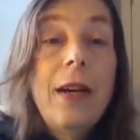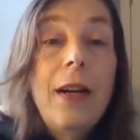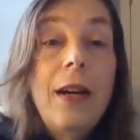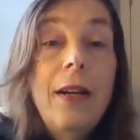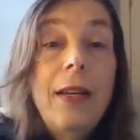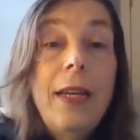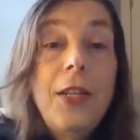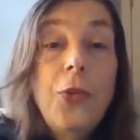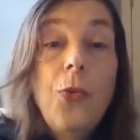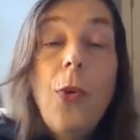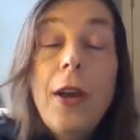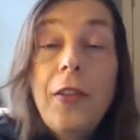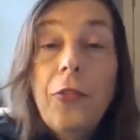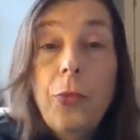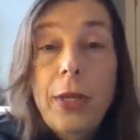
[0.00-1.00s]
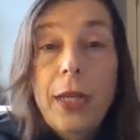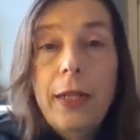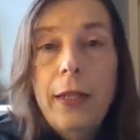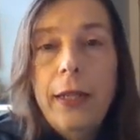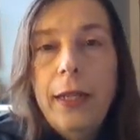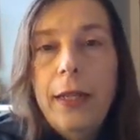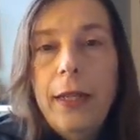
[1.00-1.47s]
And twice
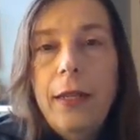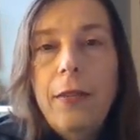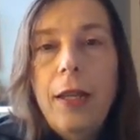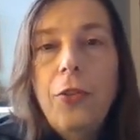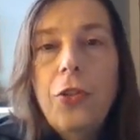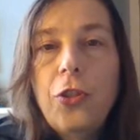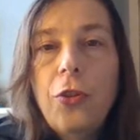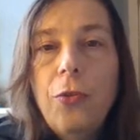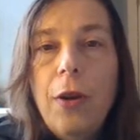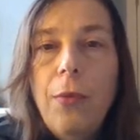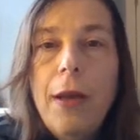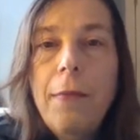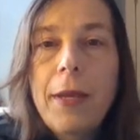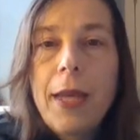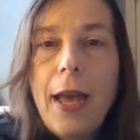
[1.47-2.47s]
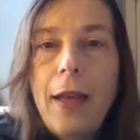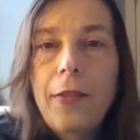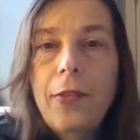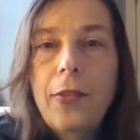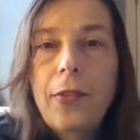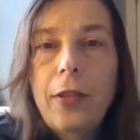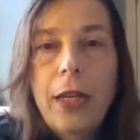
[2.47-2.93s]
weekly, they'll do a
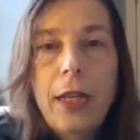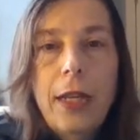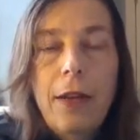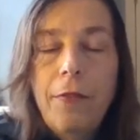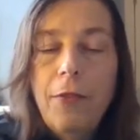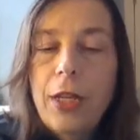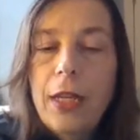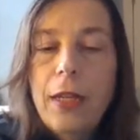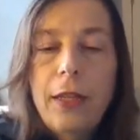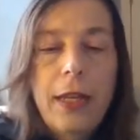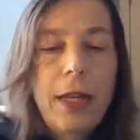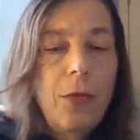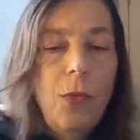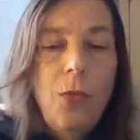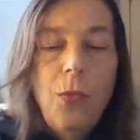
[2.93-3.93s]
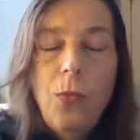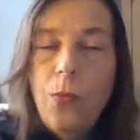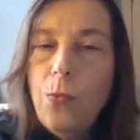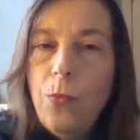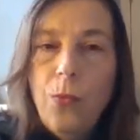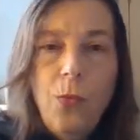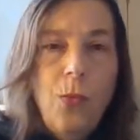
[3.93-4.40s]
webcast, like every
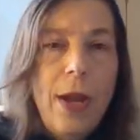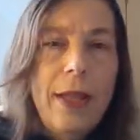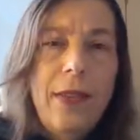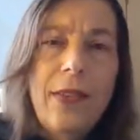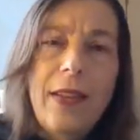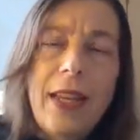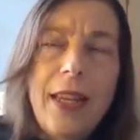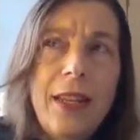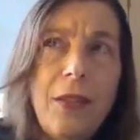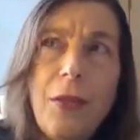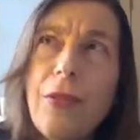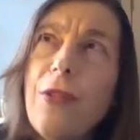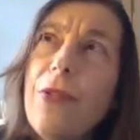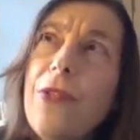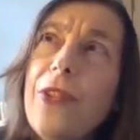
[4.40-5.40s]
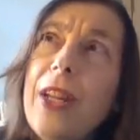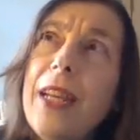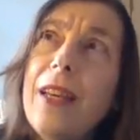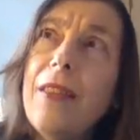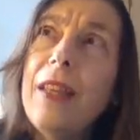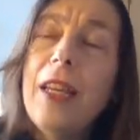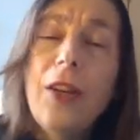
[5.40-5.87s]
Wednesday and
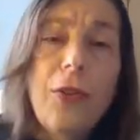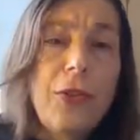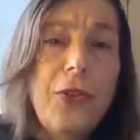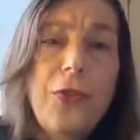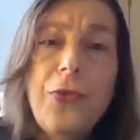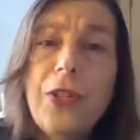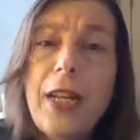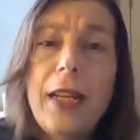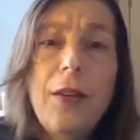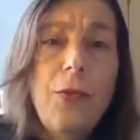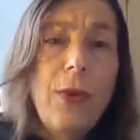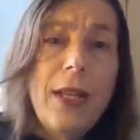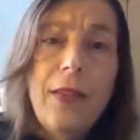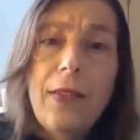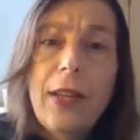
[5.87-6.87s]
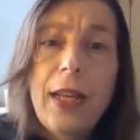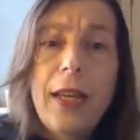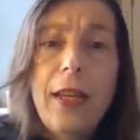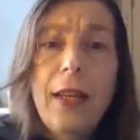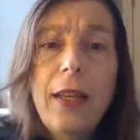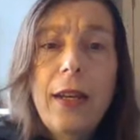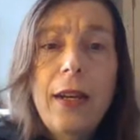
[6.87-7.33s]
Thursday, I think, or Tuesday and
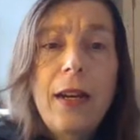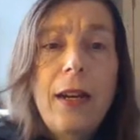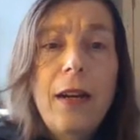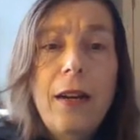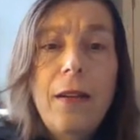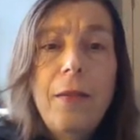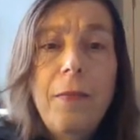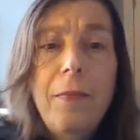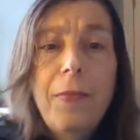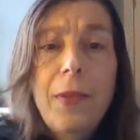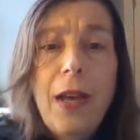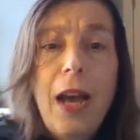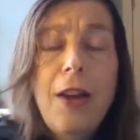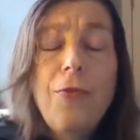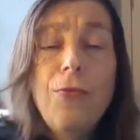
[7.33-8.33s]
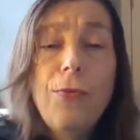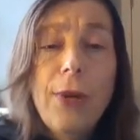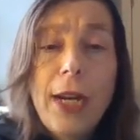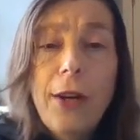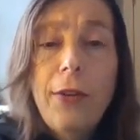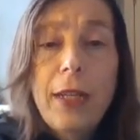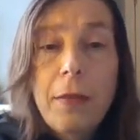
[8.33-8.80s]
Wednesday. I
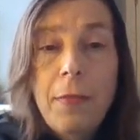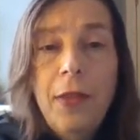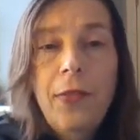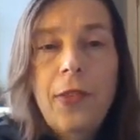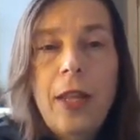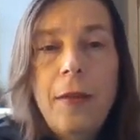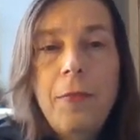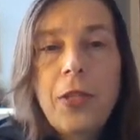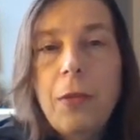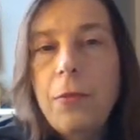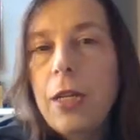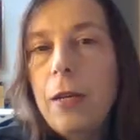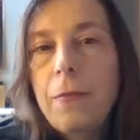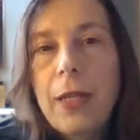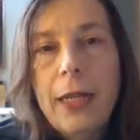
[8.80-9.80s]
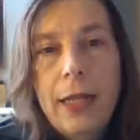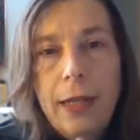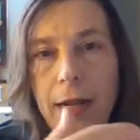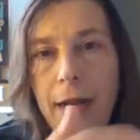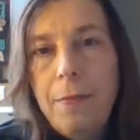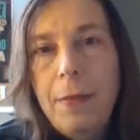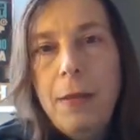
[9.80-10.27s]
rarely miss them. Sometimes
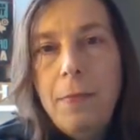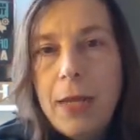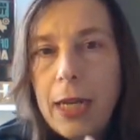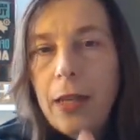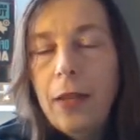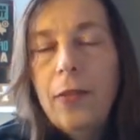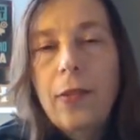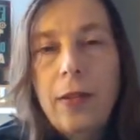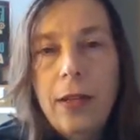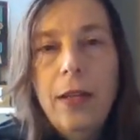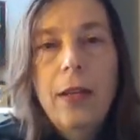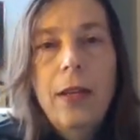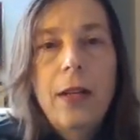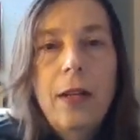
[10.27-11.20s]
I'm in meetings and,